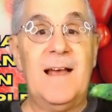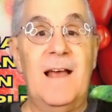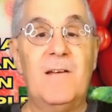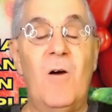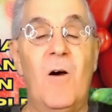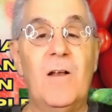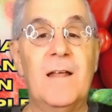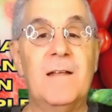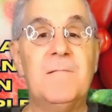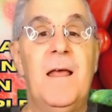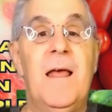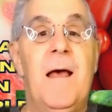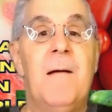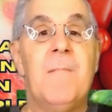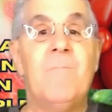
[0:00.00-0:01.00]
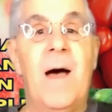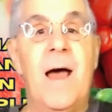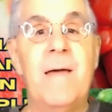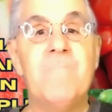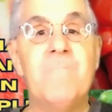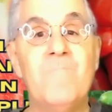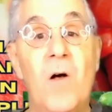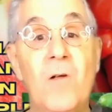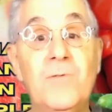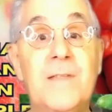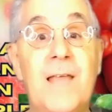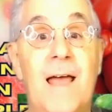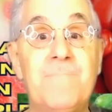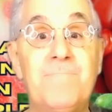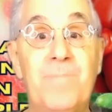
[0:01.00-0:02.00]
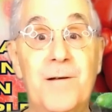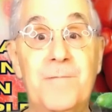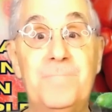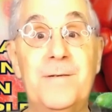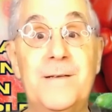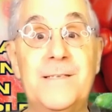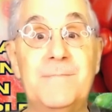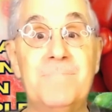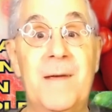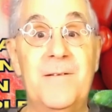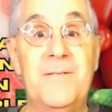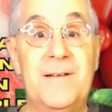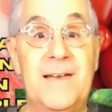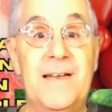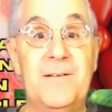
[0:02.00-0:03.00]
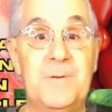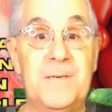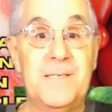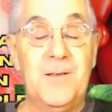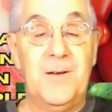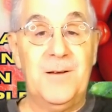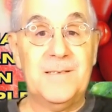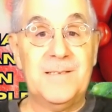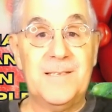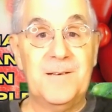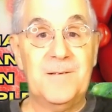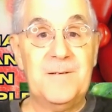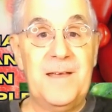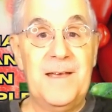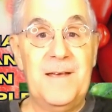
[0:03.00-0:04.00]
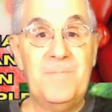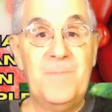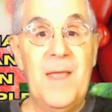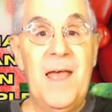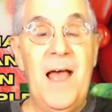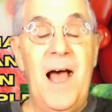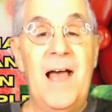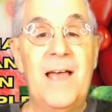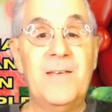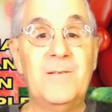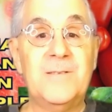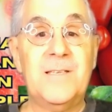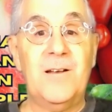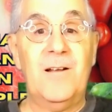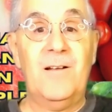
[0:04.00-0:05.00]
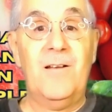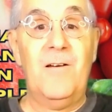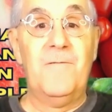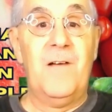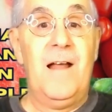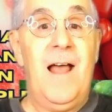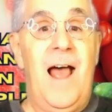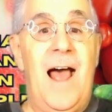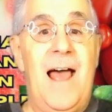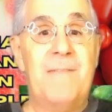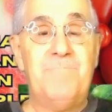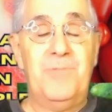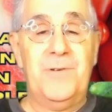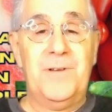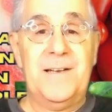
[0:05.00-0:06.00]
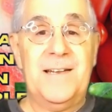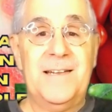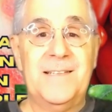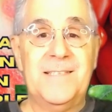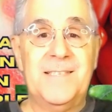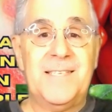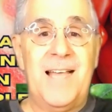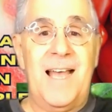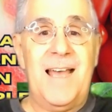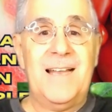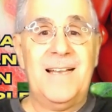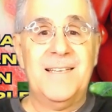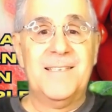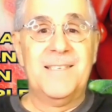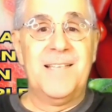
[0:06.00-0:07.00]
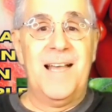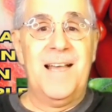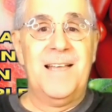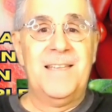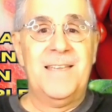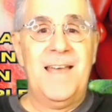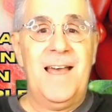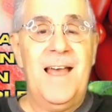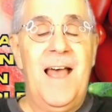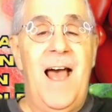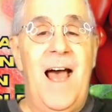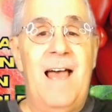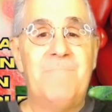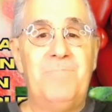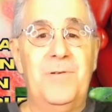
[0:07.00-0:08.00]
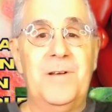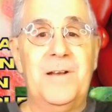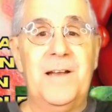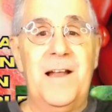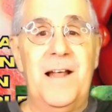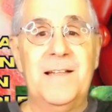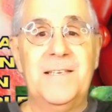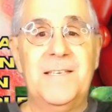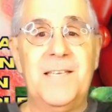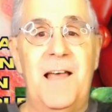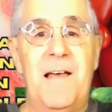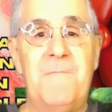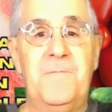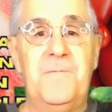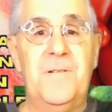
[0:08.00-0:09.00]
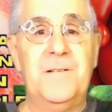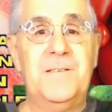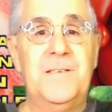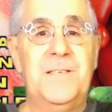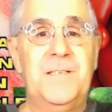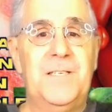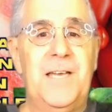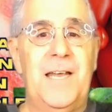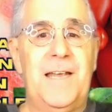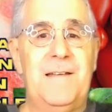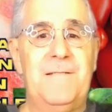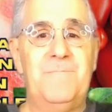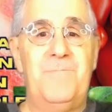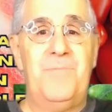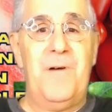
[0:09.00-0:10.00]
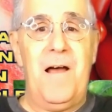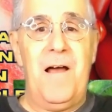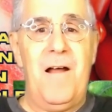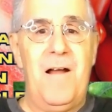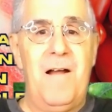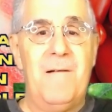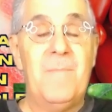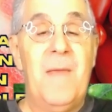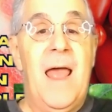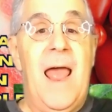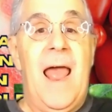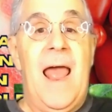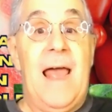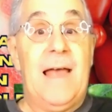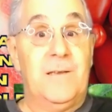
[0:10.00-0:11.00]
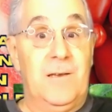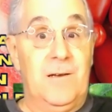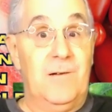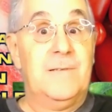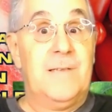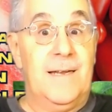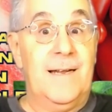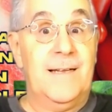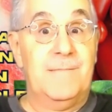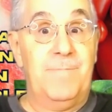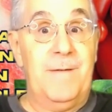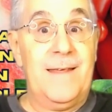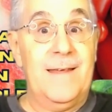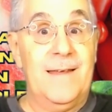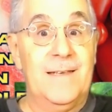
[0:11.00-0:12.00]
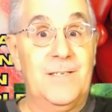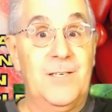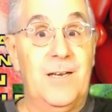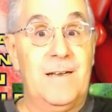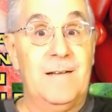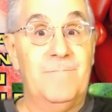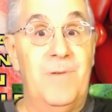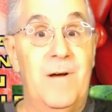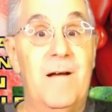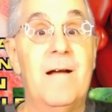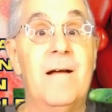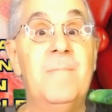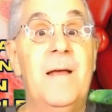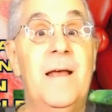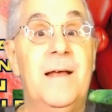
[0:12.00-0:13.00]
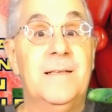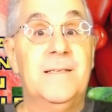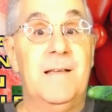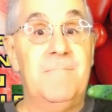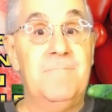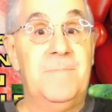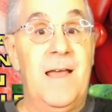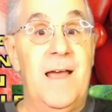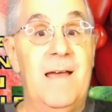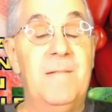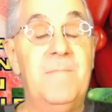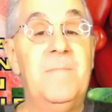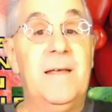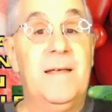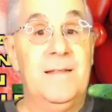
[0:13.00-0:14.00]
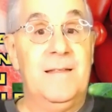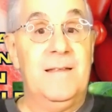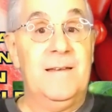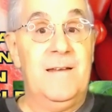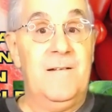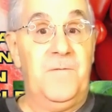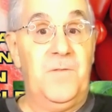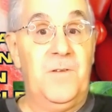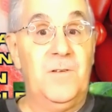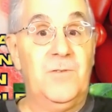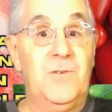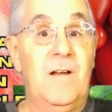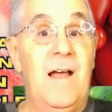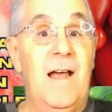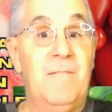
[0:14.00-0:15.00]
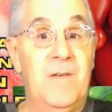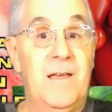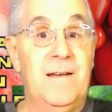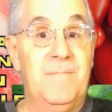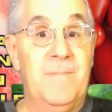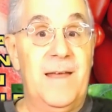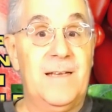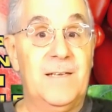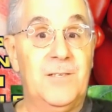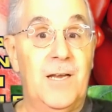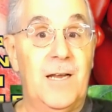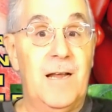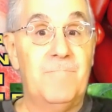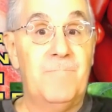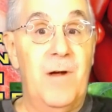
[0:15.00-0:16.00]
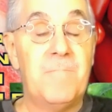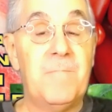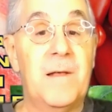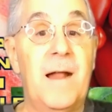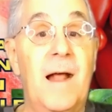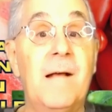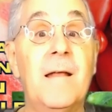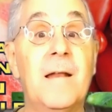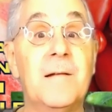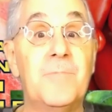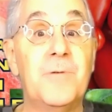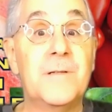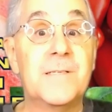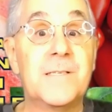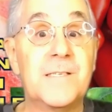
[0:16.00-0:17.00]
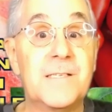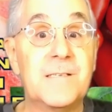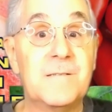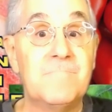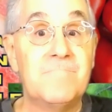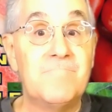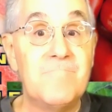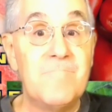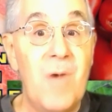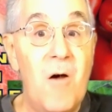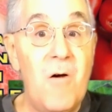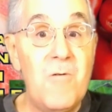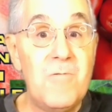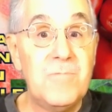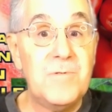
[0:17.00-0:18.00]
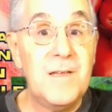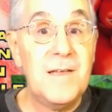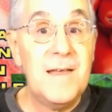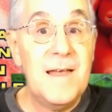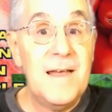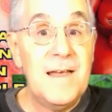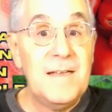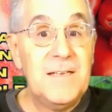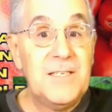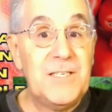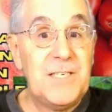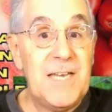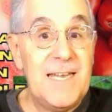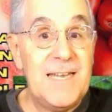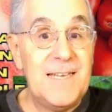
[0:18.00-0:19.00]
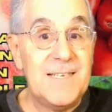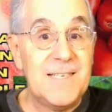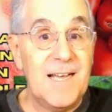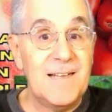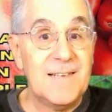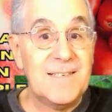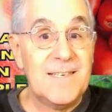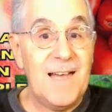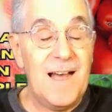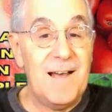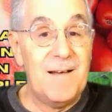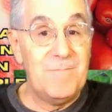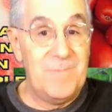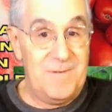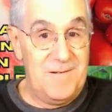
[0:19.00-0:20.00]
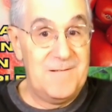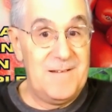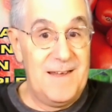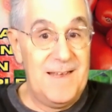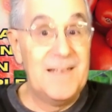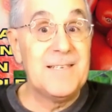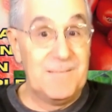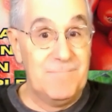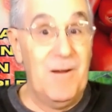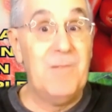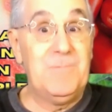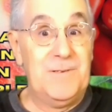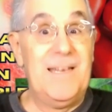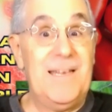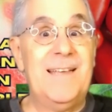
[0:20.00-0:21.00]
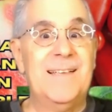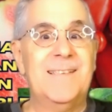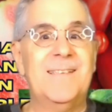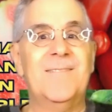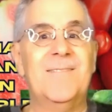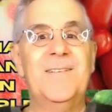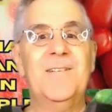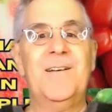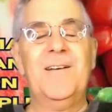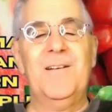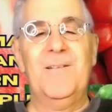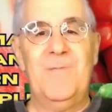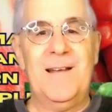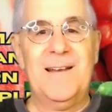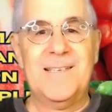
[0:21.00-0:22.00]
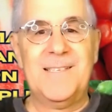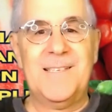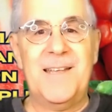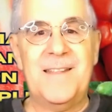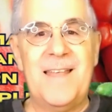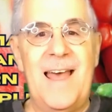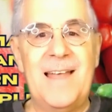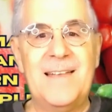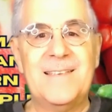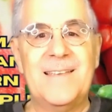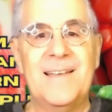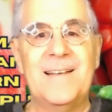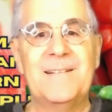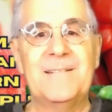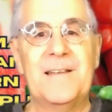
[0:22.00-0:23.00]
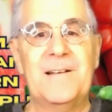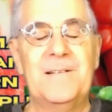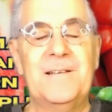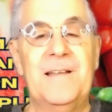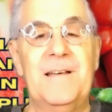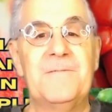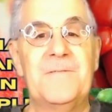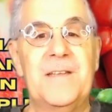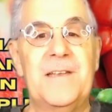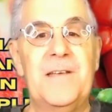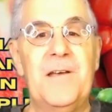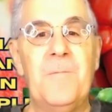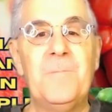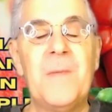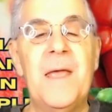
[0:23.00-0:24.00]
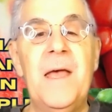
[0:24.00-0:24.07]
I call it my multi-purpose marinara sauce, okay? I use it all over. I put it inside lasagna. I put it on top for chicken parm. And you know, today, speaking of chicken parm, sometime in the near future, I'm going to make a chicken parm and I'm going to put smoked cheese on top, okay? Smoked cheese. So you're going to want to see that little video.